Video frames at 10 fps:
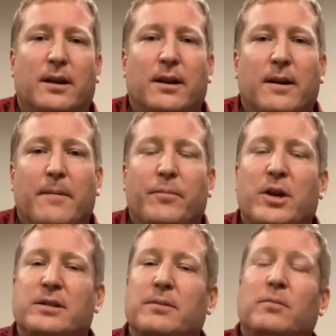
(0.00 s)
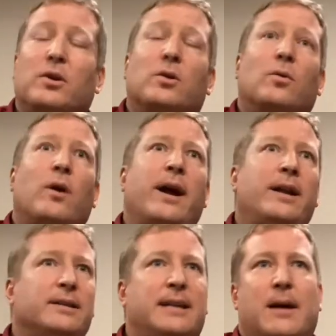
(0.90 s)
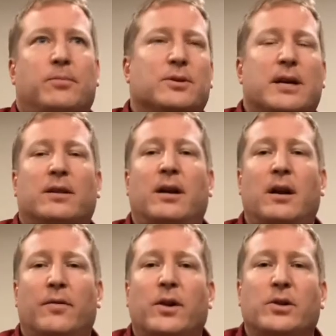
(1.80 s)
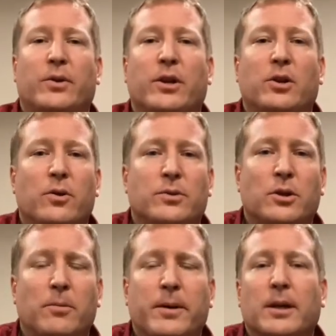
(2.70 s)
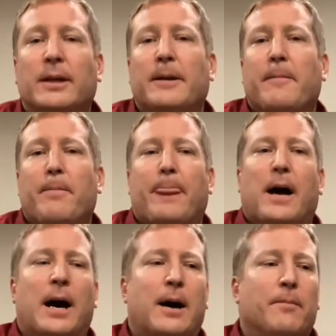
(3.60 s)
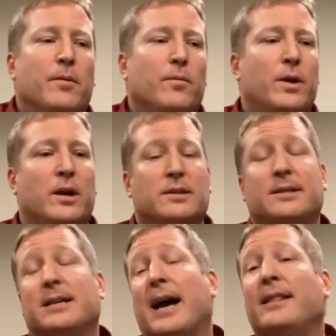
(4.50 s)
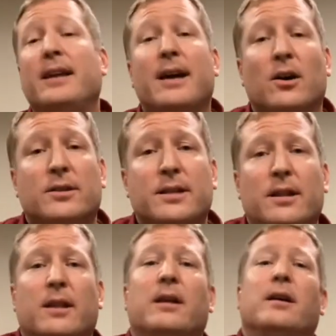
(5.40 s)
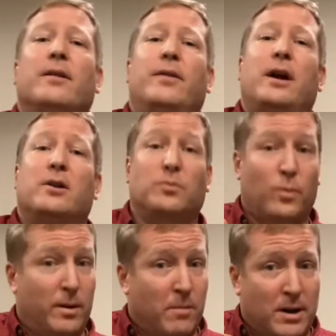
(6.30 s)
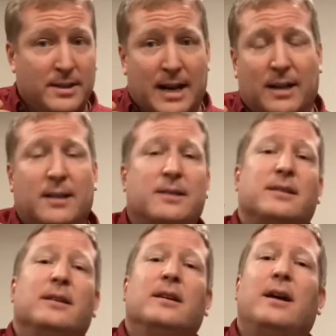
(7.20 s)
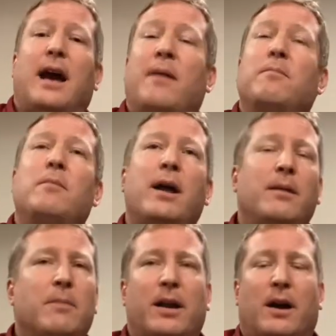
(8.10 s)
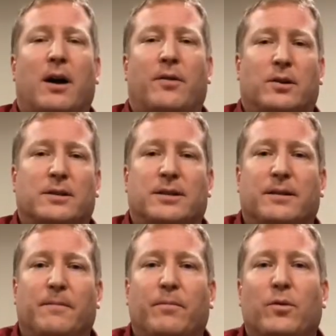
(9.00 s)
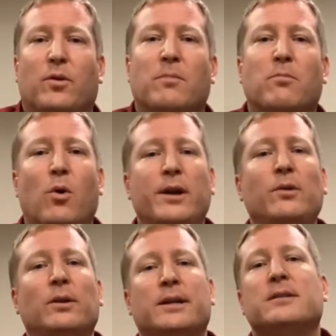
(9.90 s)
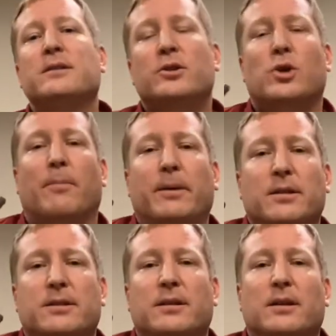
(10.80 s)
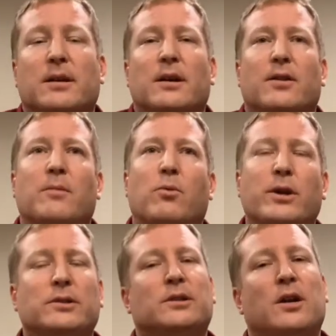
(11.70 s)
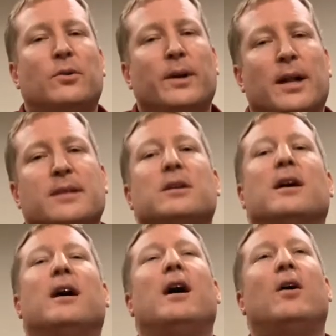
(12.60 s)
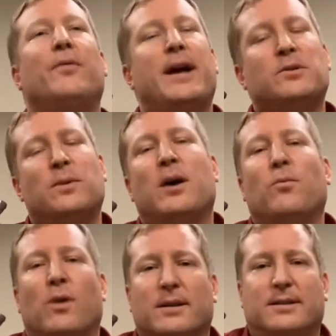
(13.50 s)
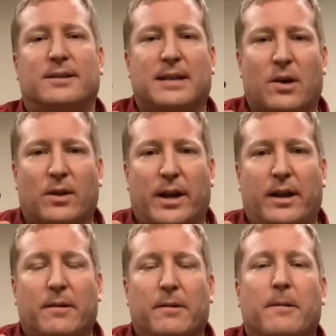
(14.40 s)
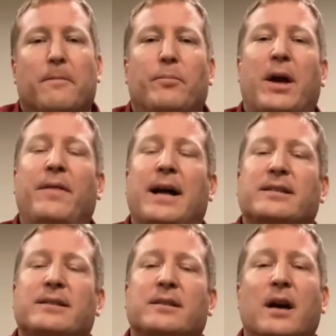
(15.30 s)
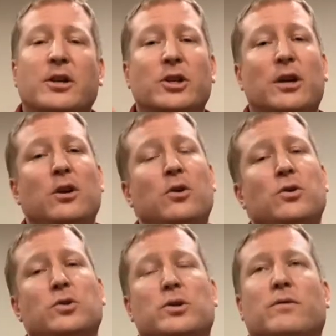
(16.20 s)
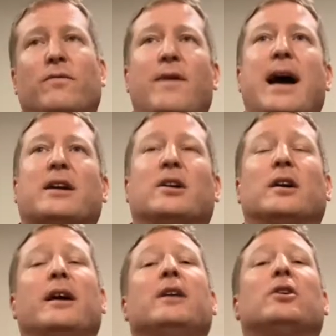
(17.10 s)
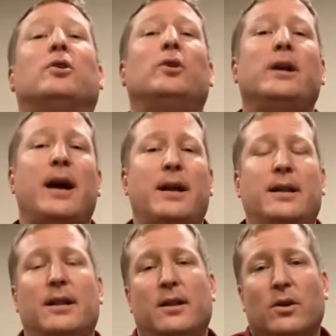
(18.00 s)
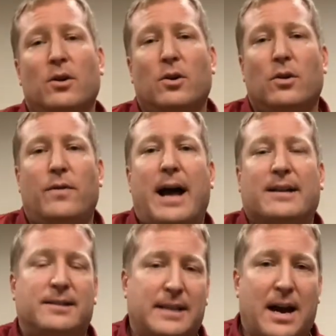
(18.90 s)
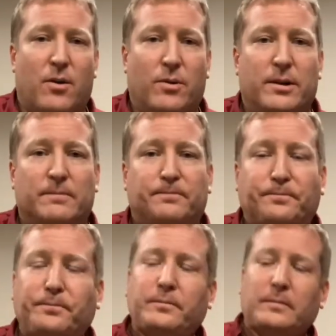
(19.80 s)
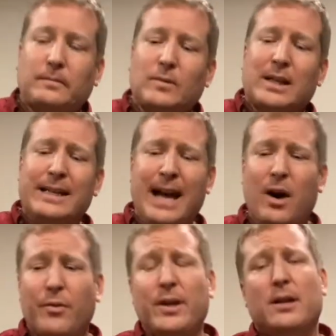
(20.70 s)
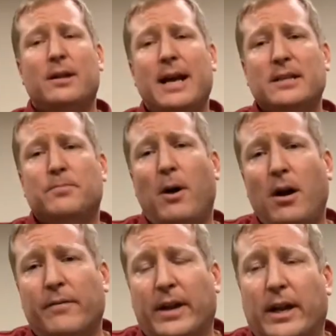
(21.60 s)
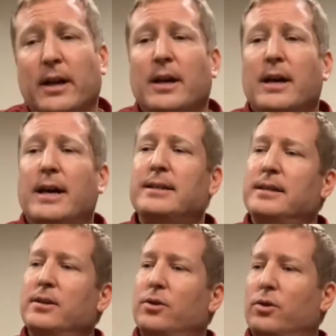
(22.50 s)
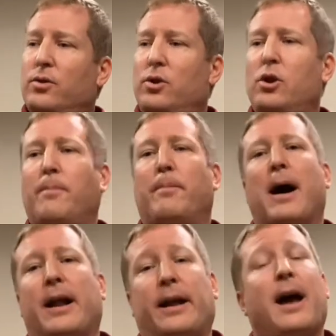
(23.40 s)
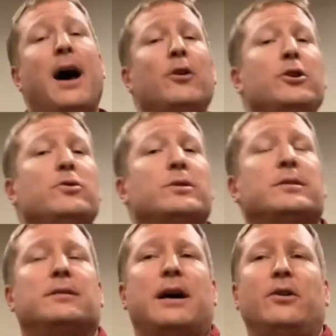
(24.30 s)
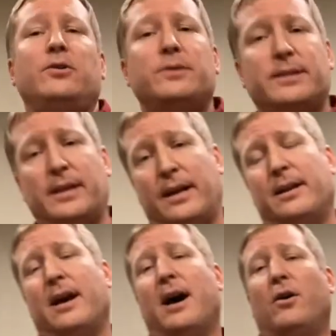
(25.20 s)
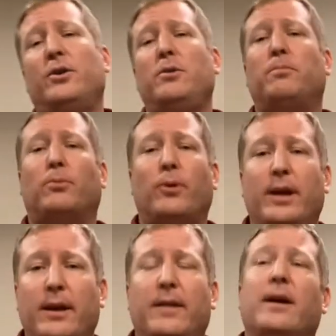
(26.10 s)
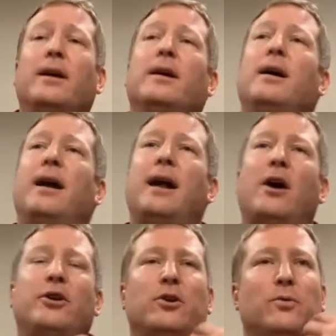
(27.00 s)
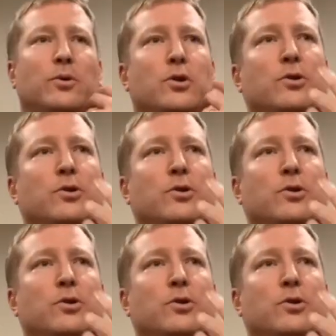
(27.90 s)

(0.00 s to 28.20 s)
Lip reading: There's some great examples out there that you could YouTube. There's Time Thing Helsing, there's Wynton Marsalis, and many, many others. The more you listen to trumpets, the more you start to realize, oh, that's what I want to sound like. And that's such a huge factor in creating that sound. Now, the next part of it is your body. How do you sit? How do you breathe? And how do you use